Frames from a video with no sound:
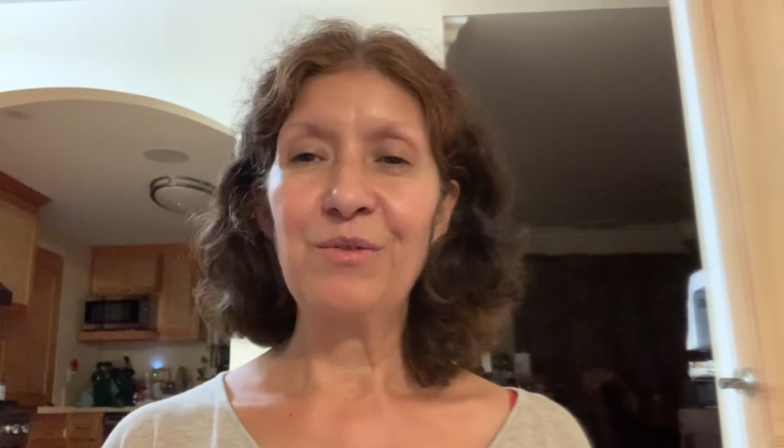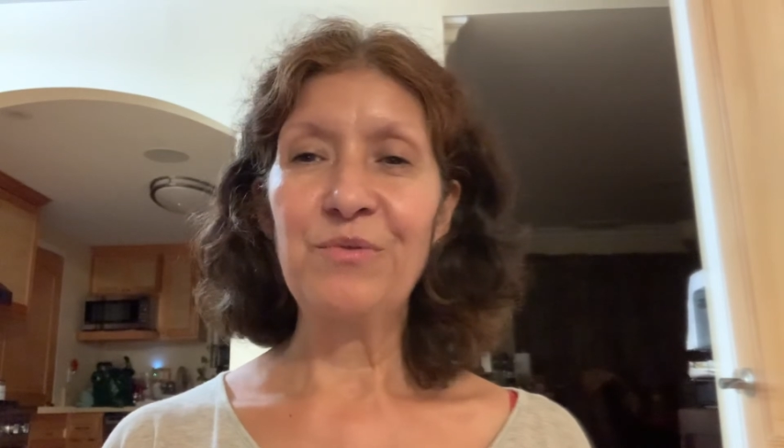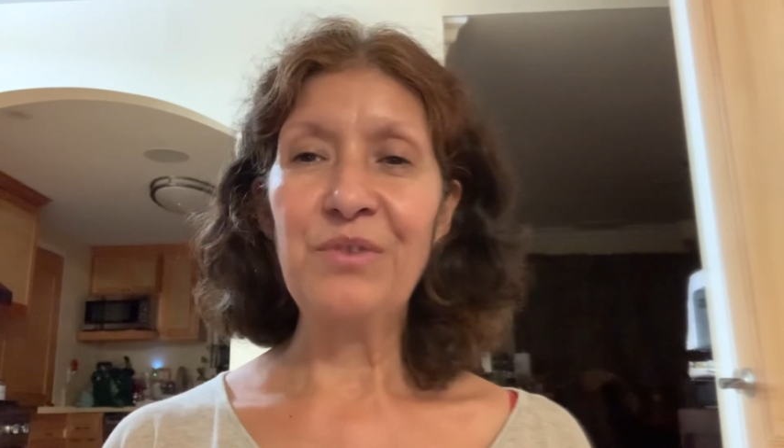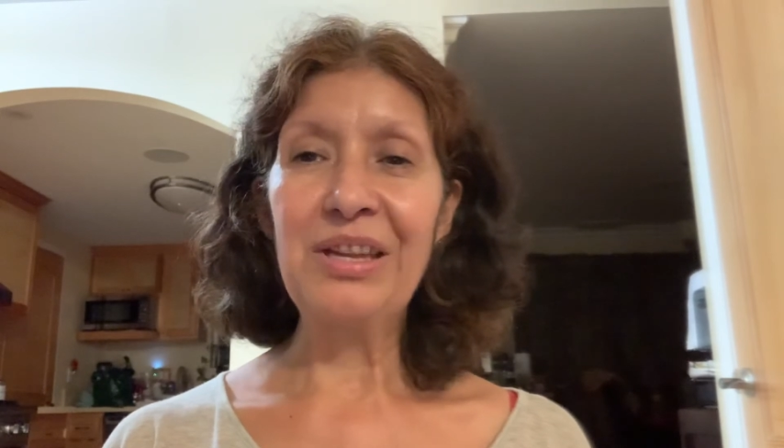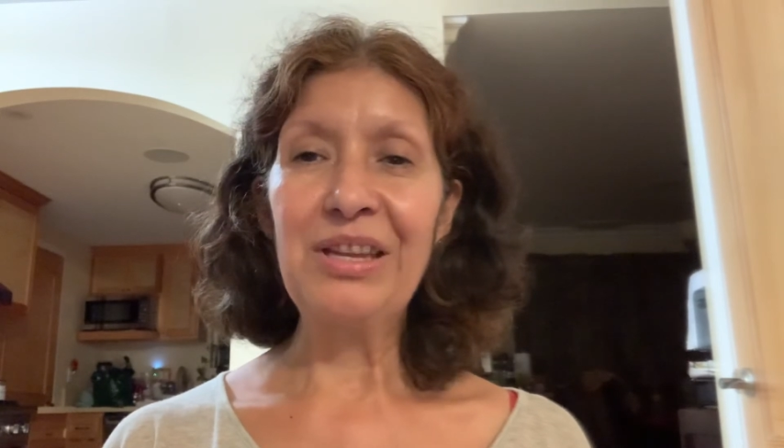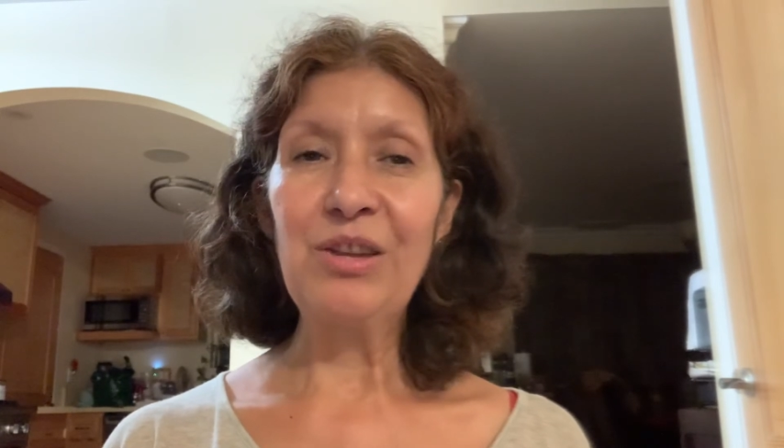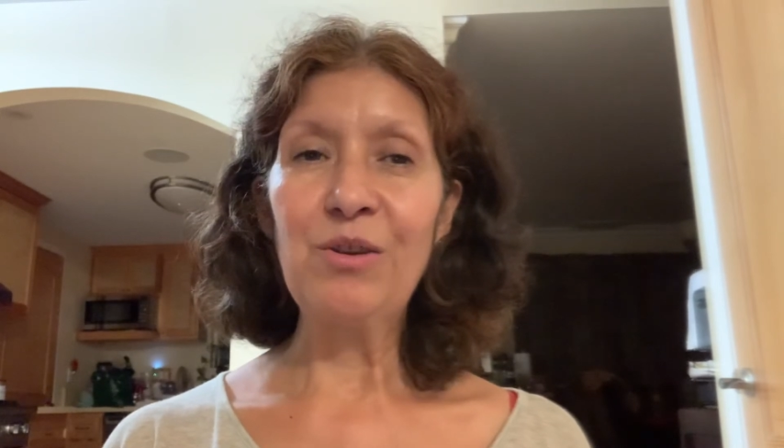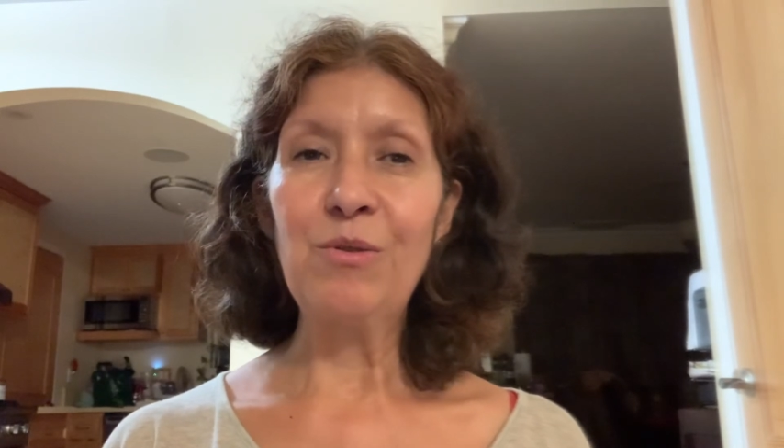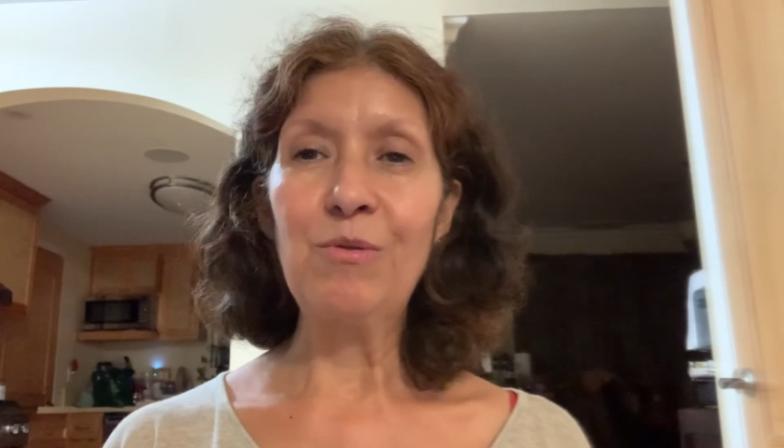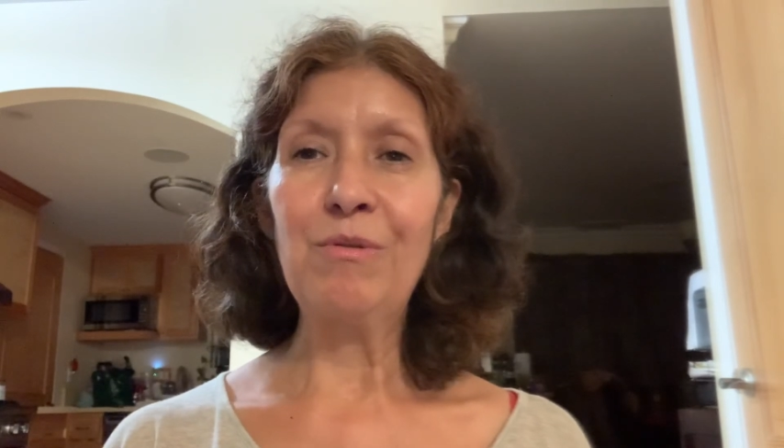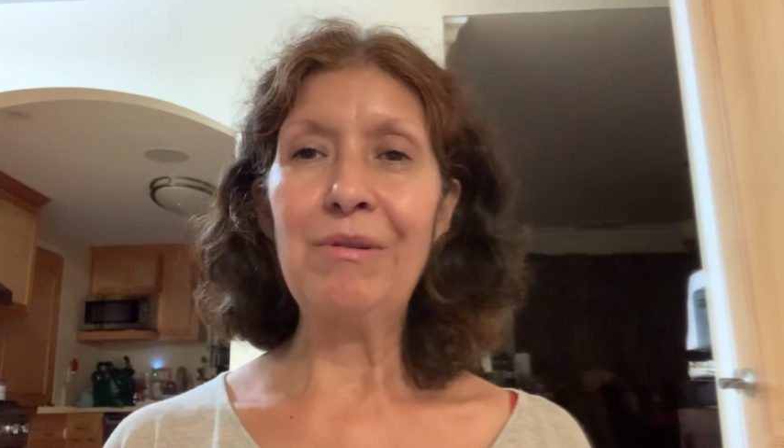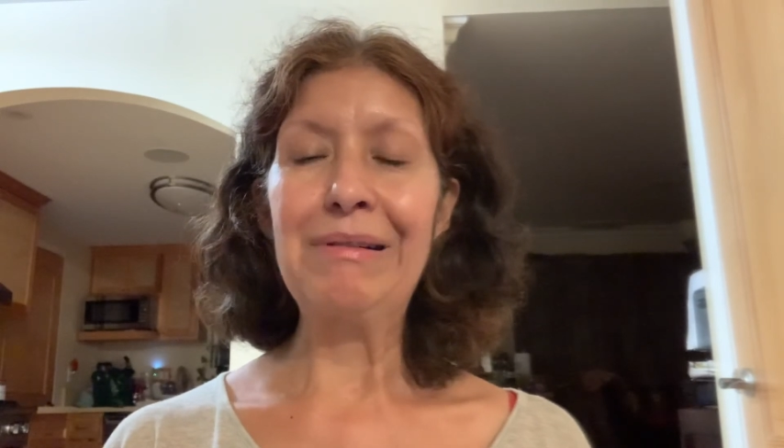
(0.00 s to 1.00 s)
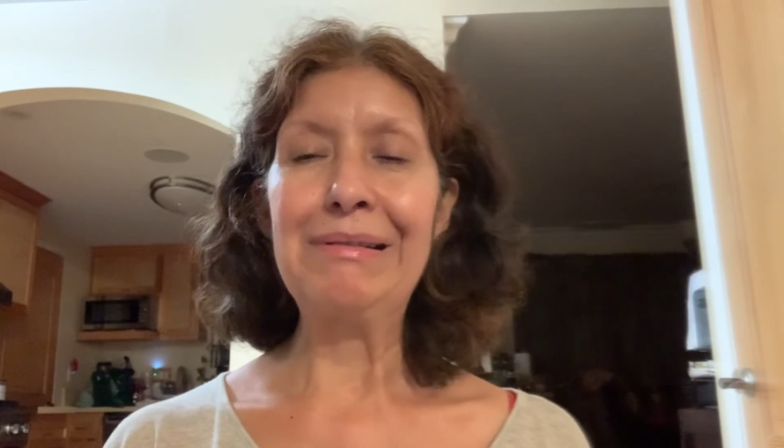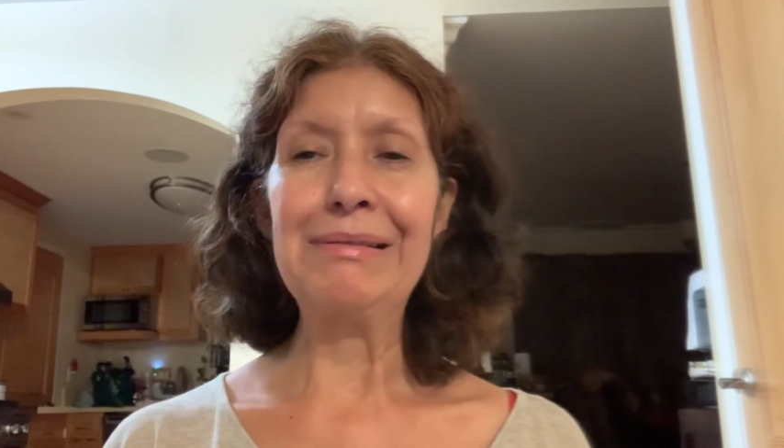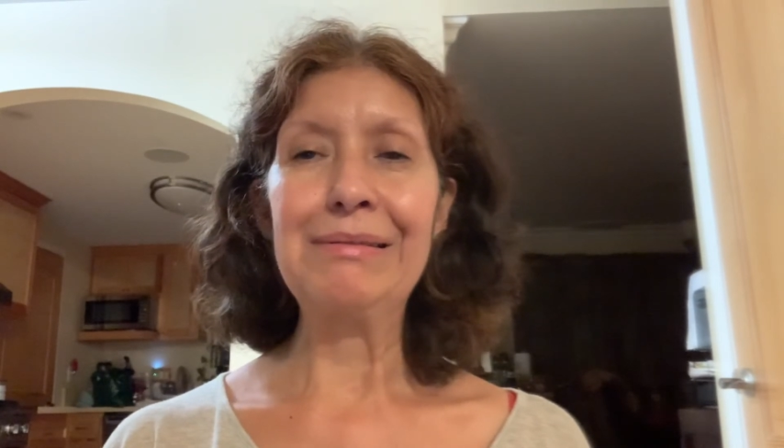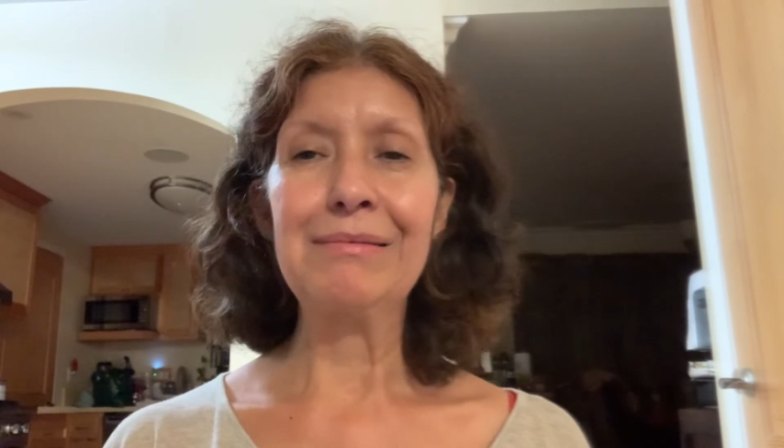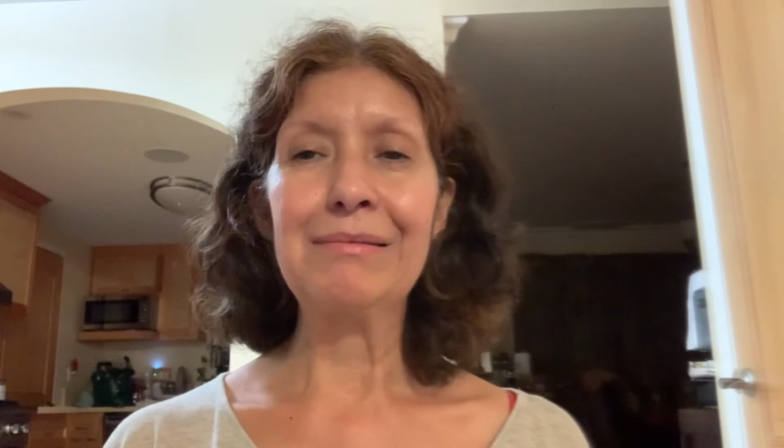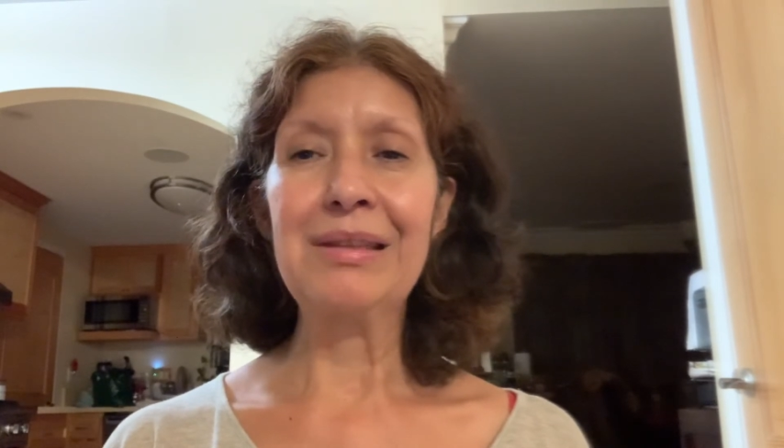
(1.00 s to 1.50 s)
video
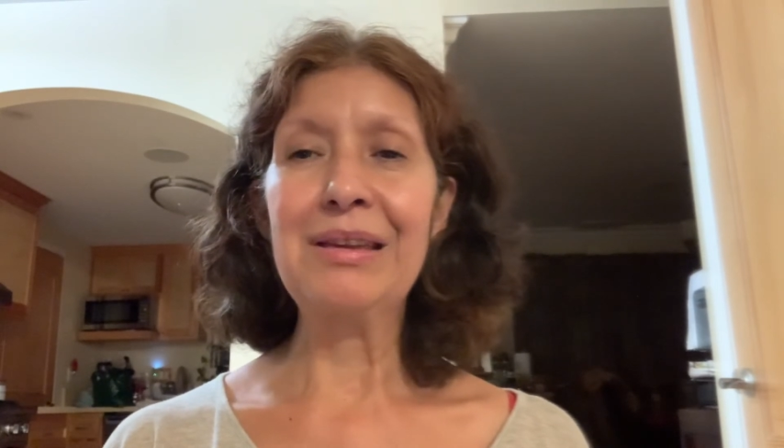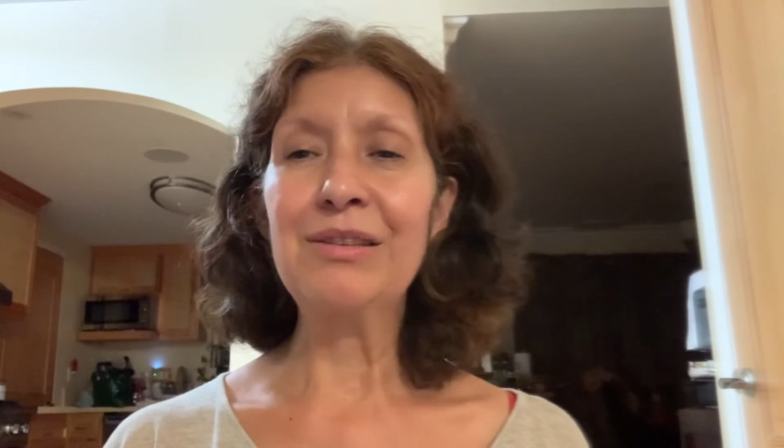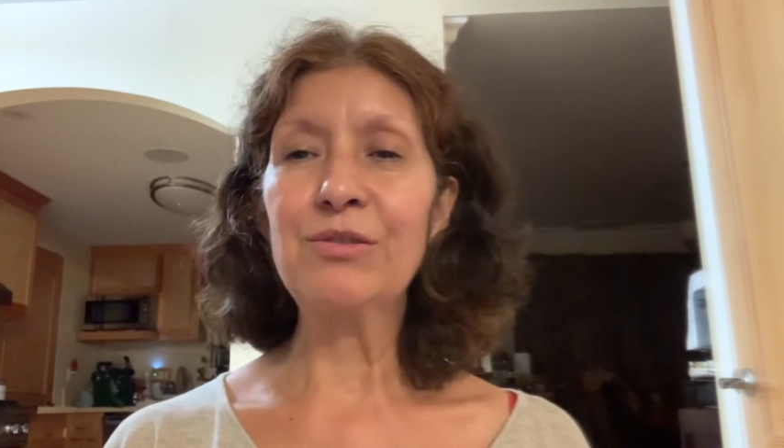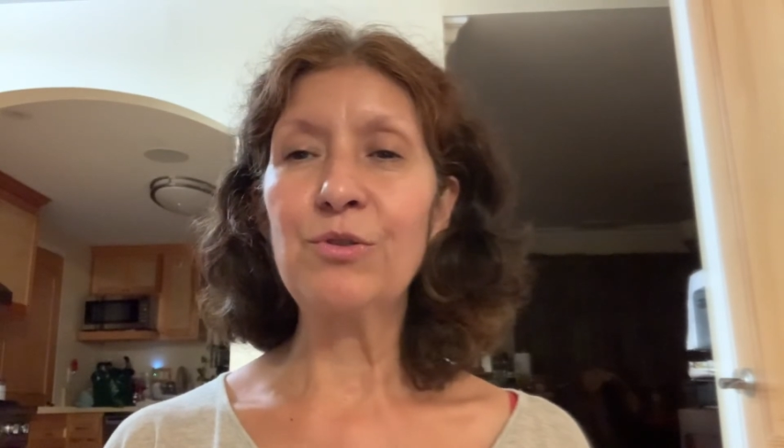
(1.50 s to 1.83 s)
on this,